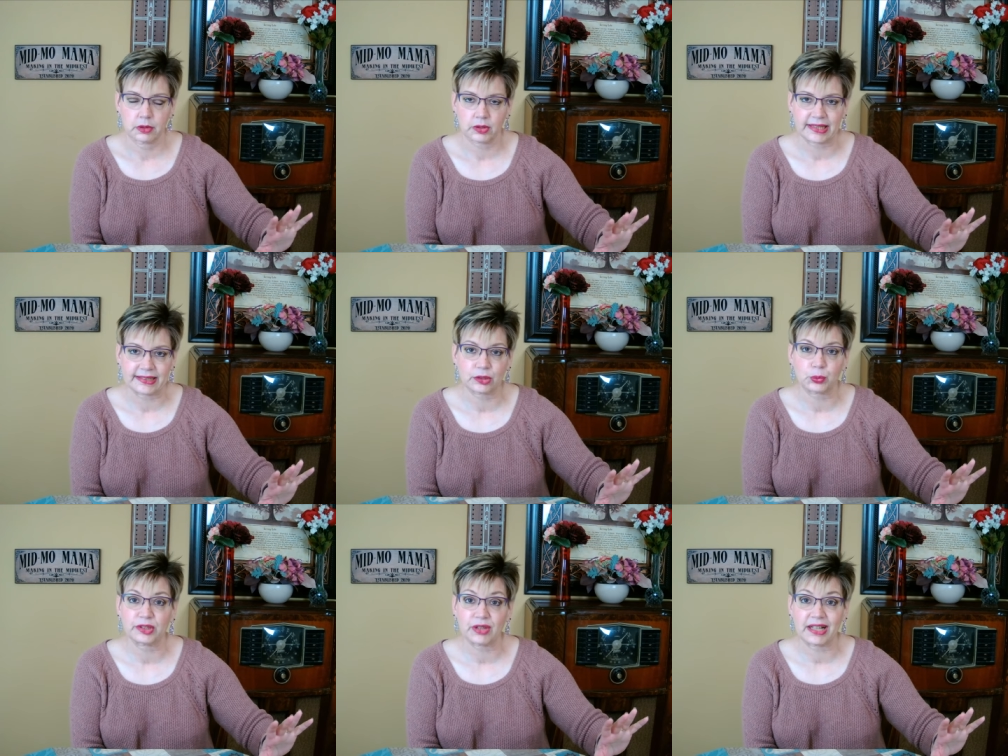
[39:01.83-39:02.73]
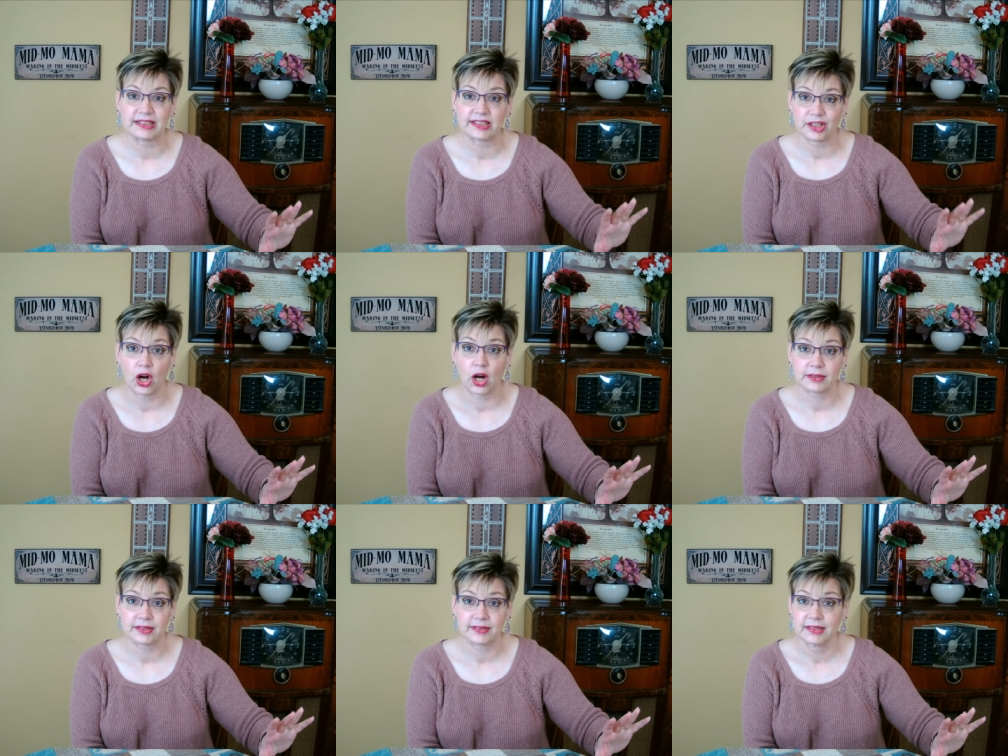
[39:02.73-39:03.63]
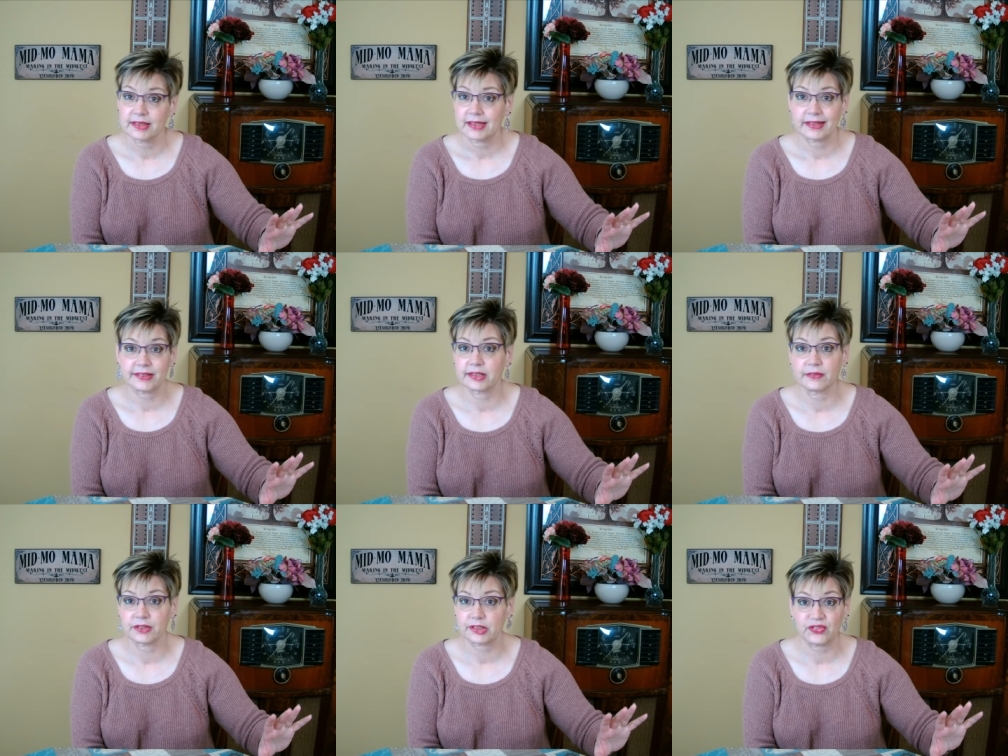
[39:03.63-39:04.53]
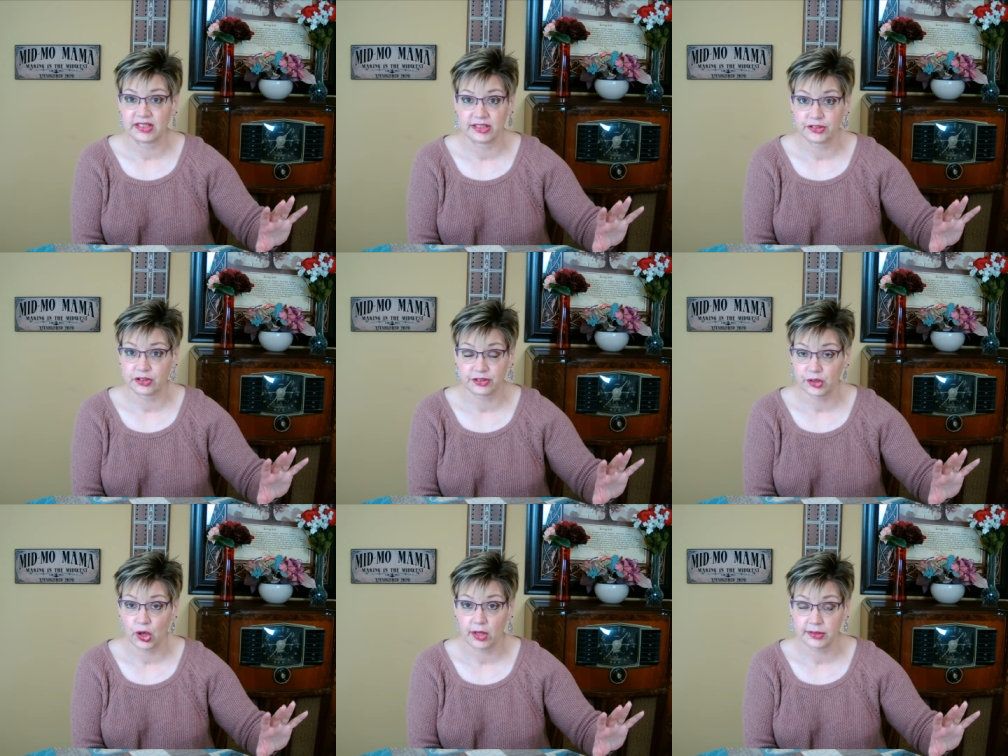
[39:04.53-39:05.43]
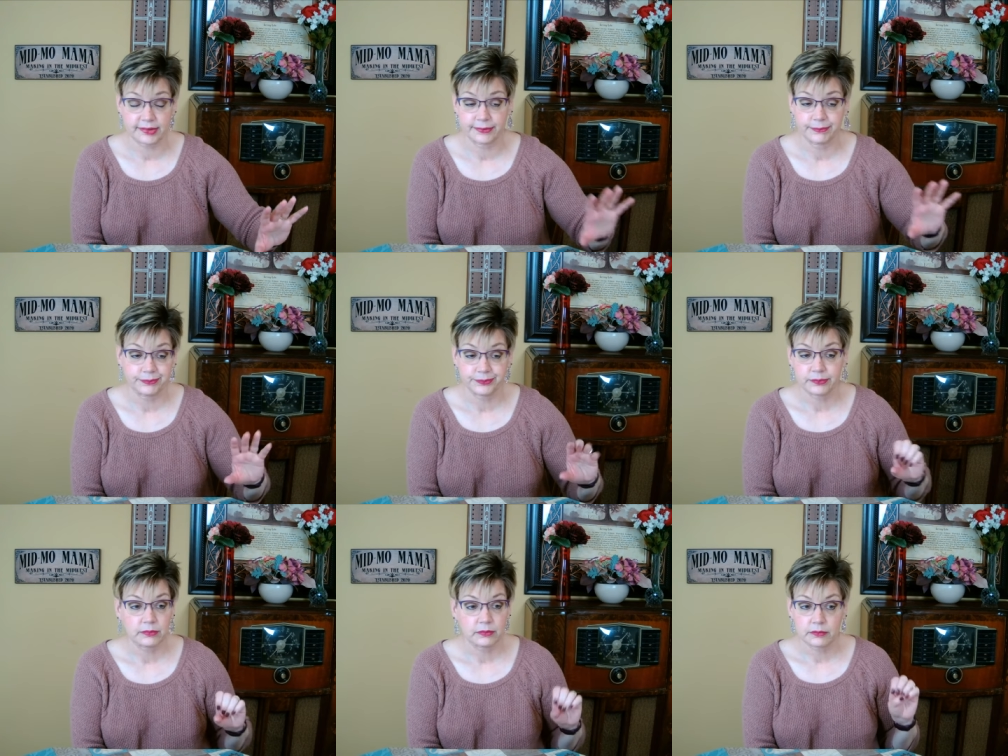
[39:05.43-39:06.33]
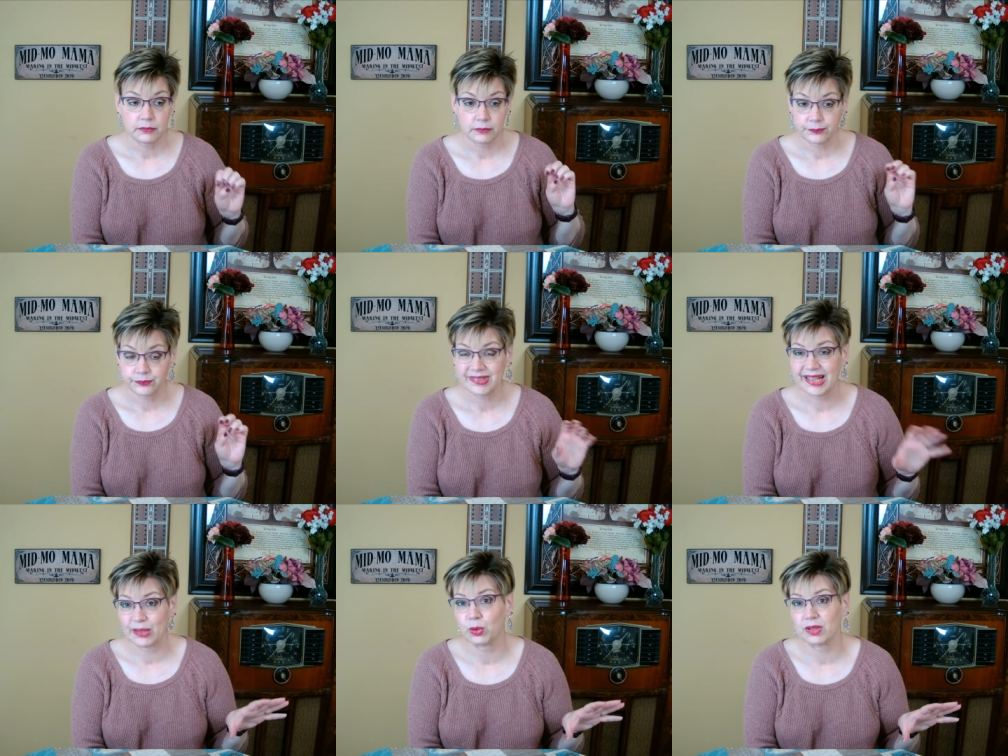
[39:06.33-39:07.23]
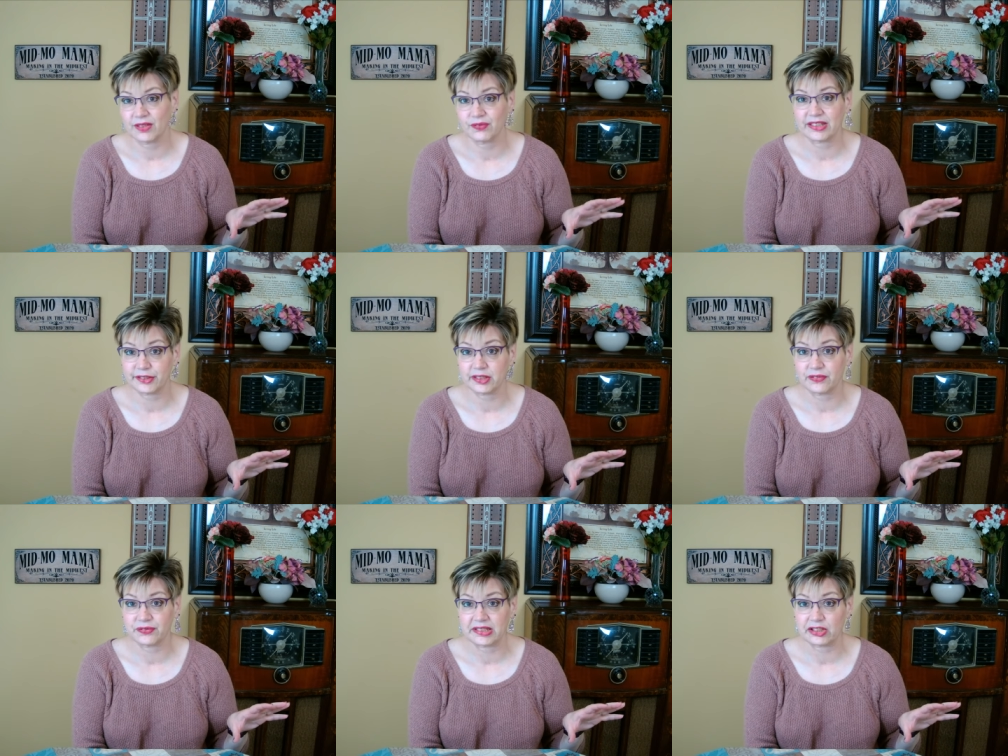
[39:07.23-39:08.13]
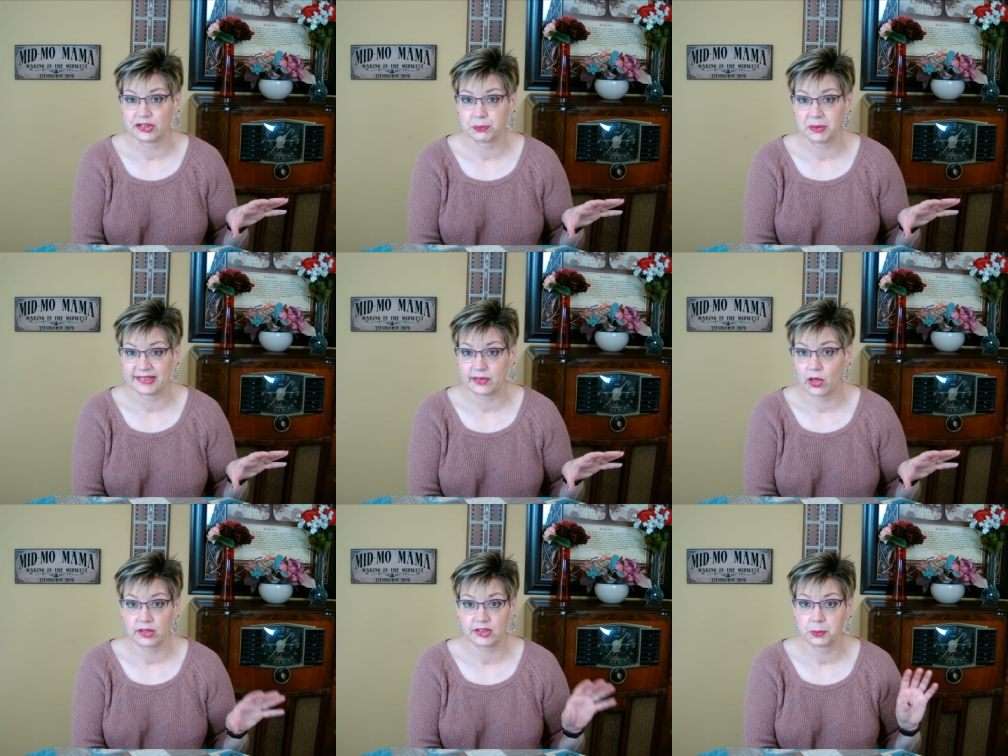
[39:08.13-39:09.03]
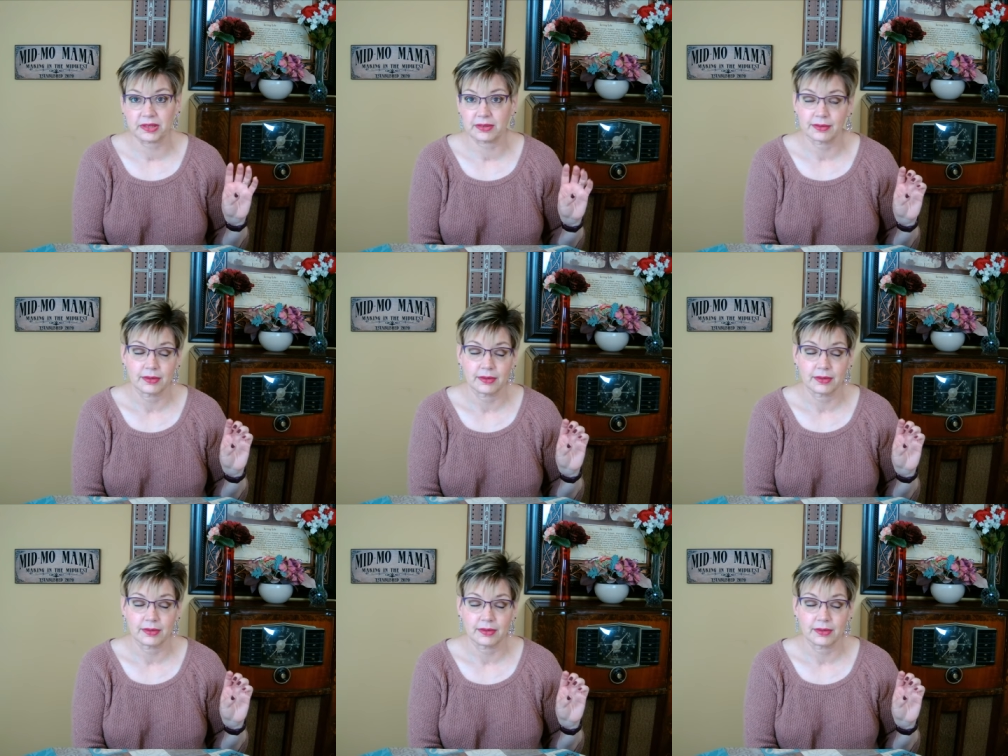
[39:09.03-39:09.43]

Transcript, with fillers: Okay, because we tried socks and none of us finished our socks. I will eventually finish my socks, but